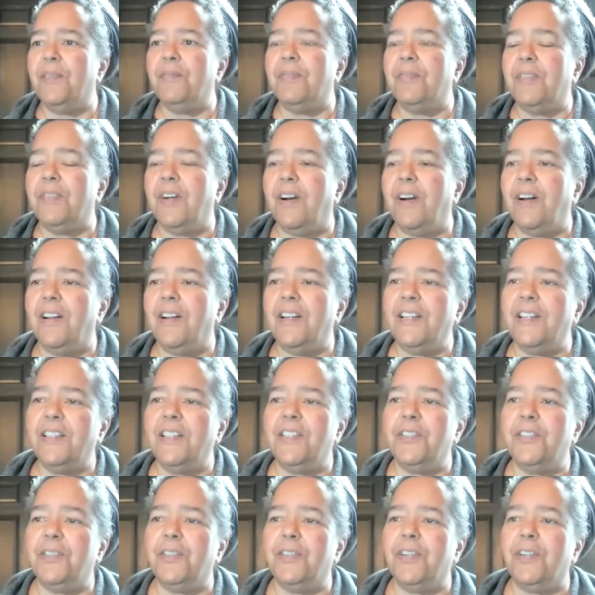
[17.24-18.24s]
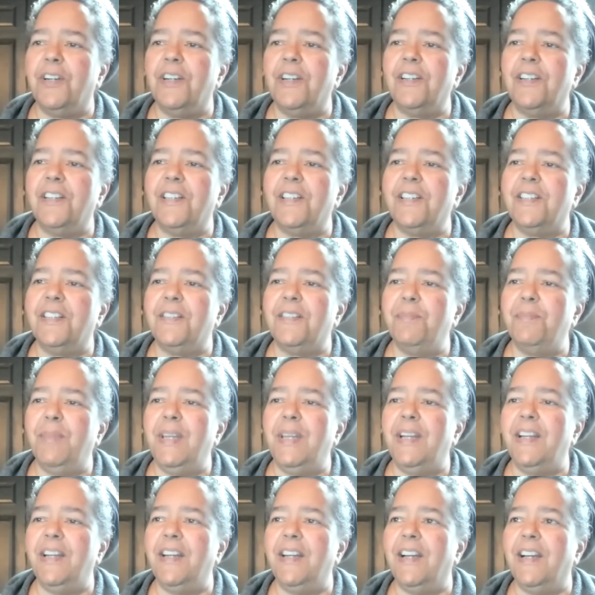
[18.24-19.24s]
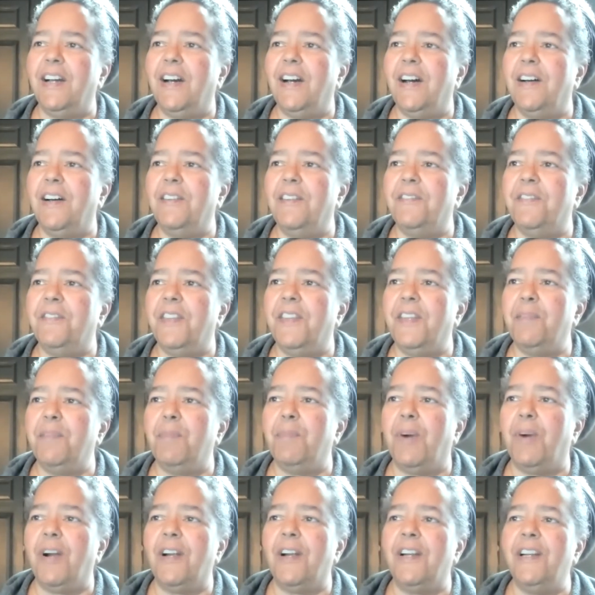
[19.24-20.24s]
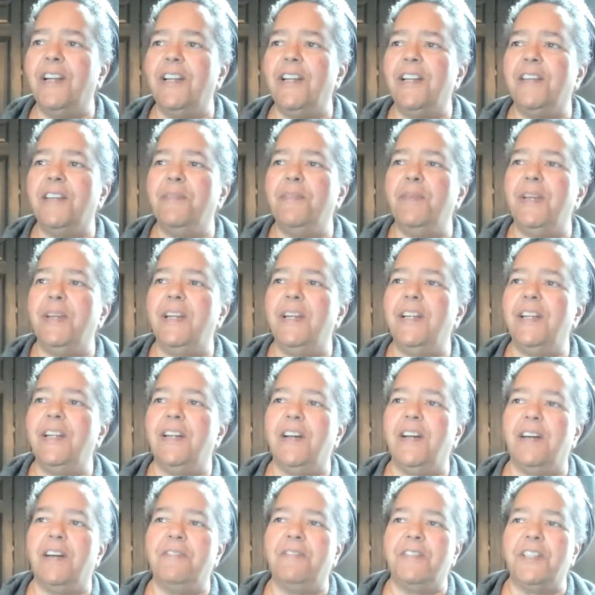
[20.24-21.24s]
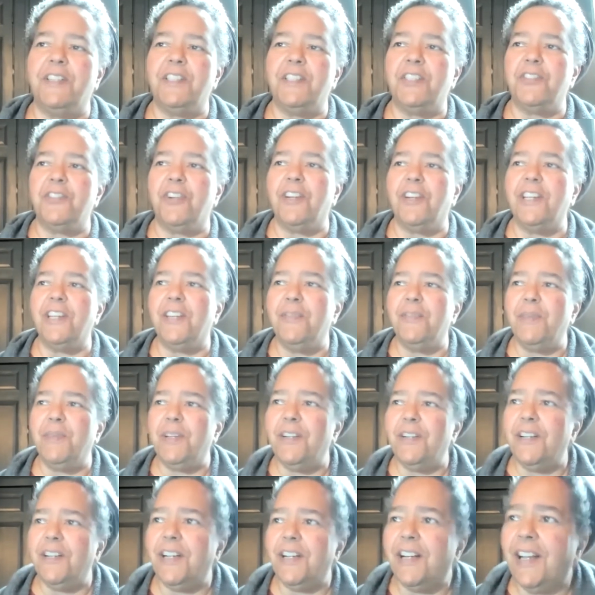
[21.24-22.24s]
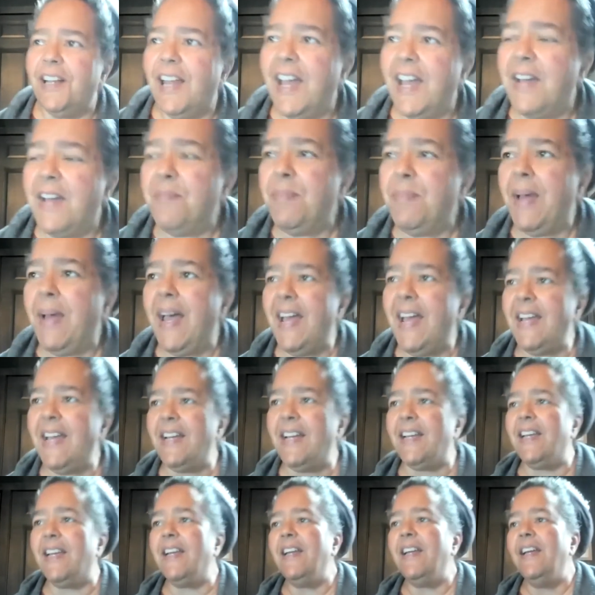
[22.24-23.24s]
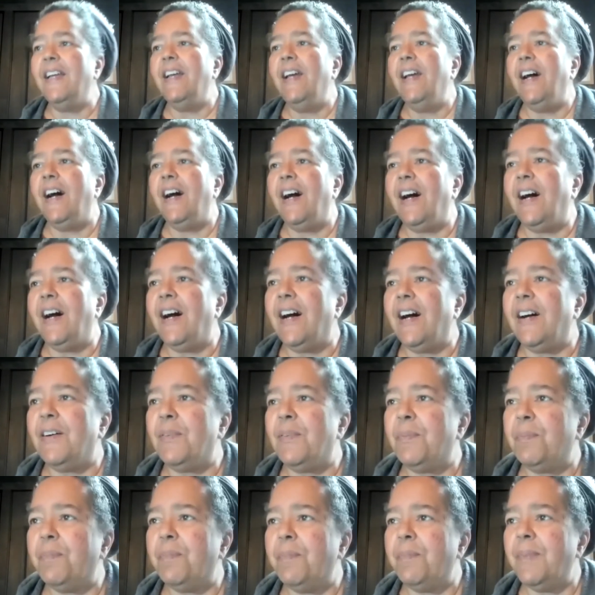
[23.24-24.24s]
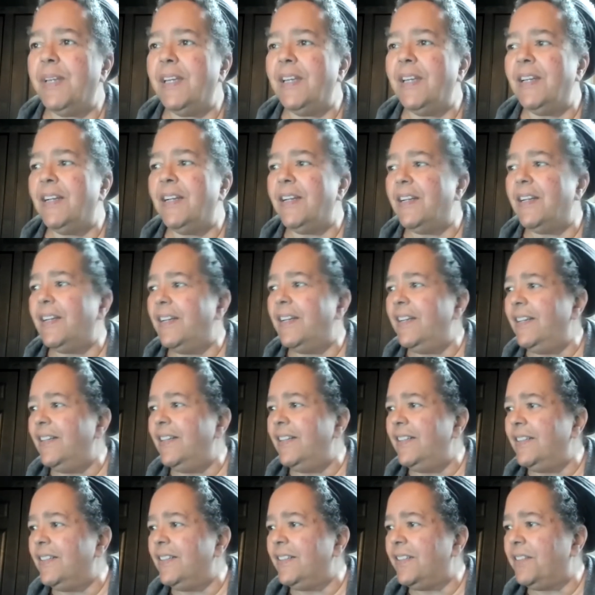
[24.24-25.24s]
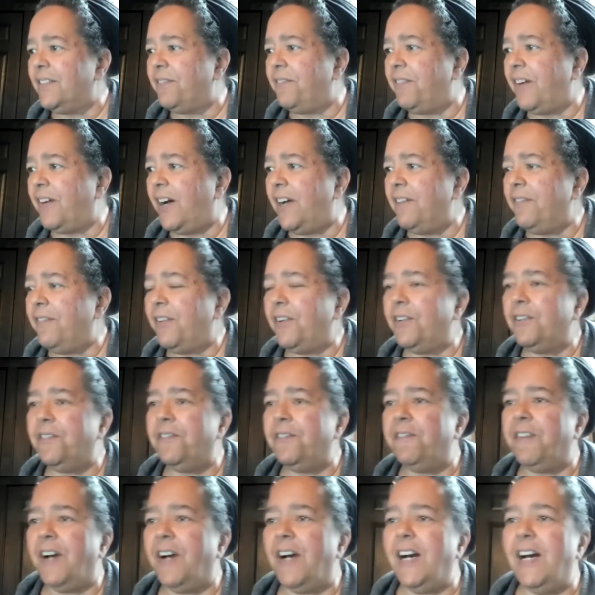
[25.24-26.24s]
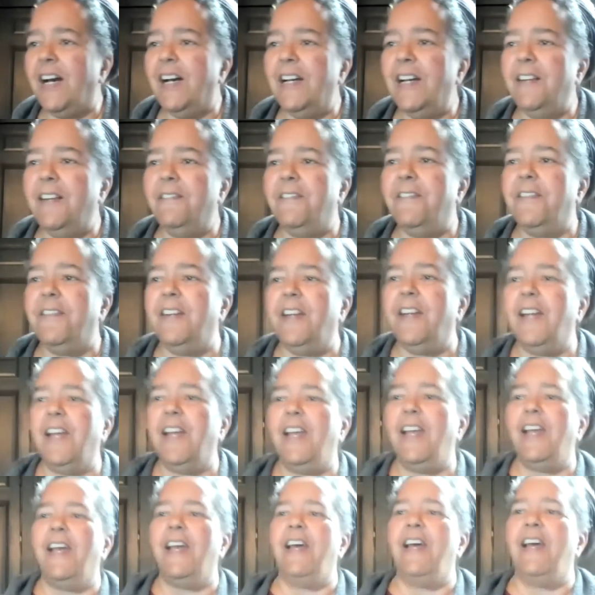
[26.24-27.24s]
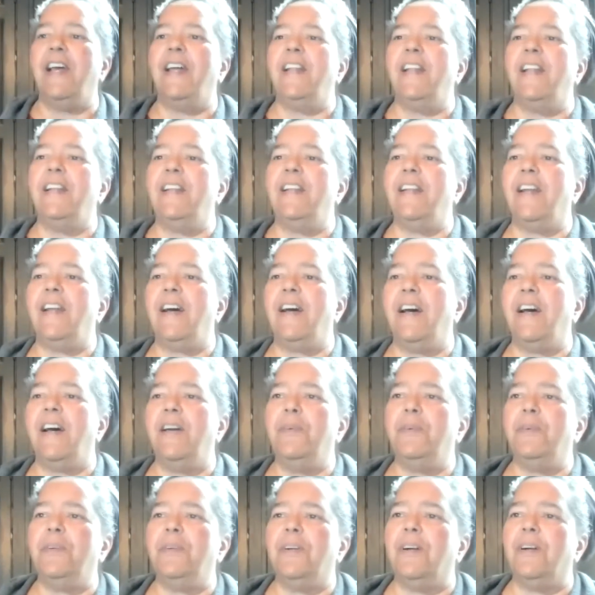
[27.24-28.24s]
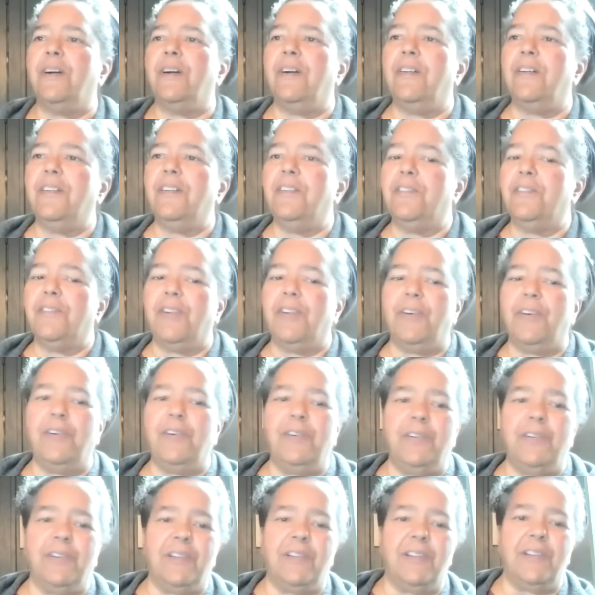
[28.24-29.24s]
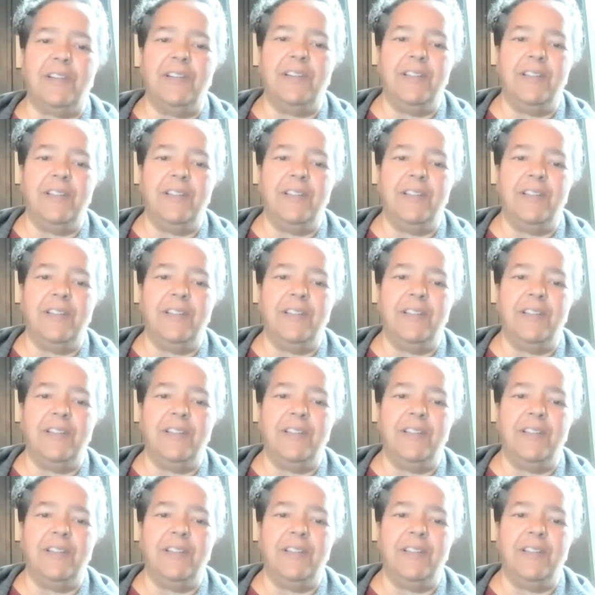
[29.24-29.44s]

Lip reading: calling to order this meeting of the Marketing Committee of the Troy Community Land Bank. It is 5:05 and I will call the roll.